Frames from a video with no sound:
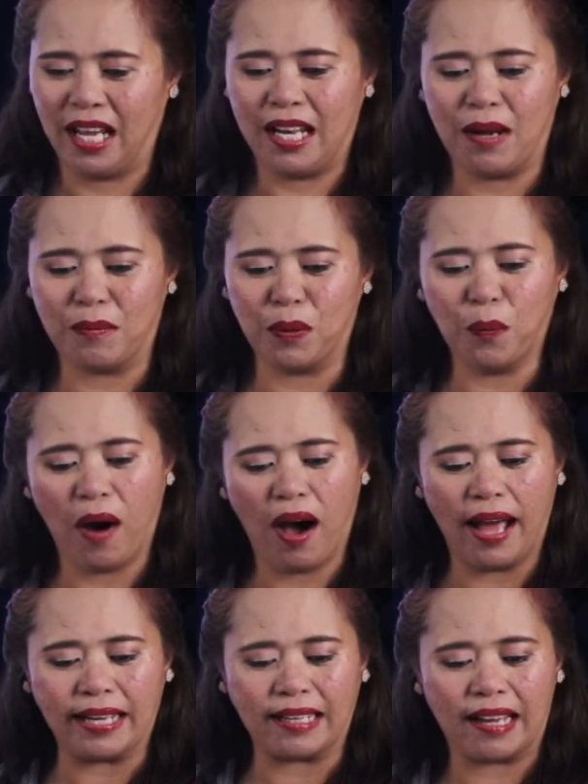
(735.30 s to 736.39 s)
Number
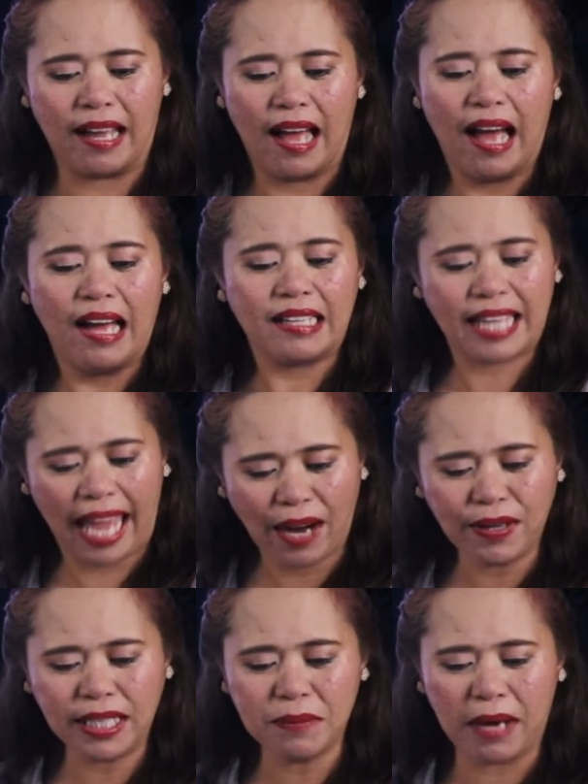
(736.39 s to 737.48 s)
1.
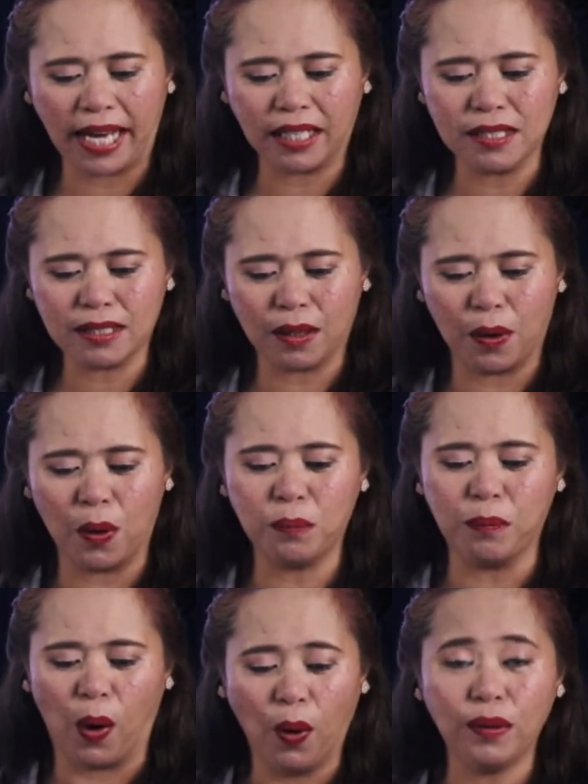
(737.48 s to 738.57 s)
Carry the
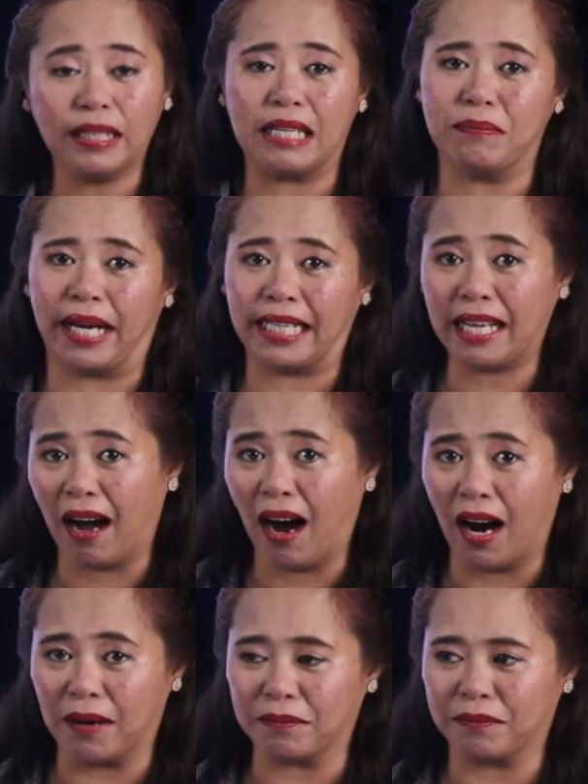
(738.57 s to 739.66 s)
microscope only by the
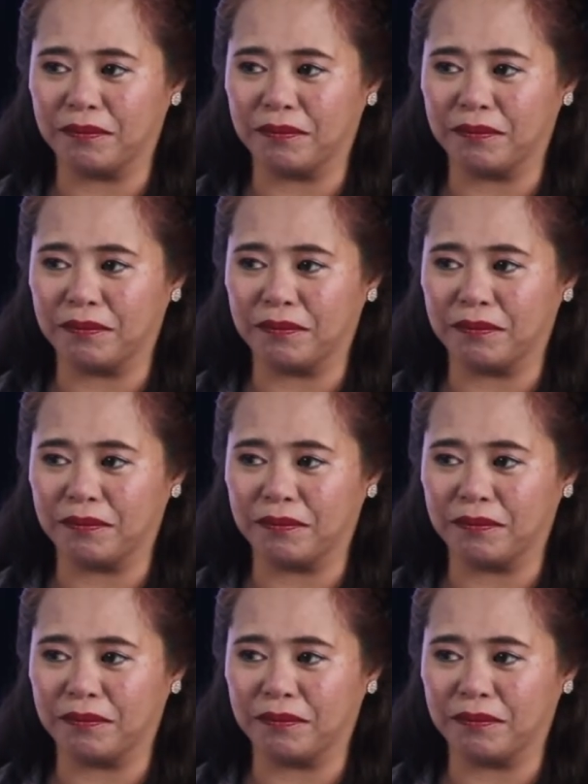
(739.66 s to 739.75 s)
arm.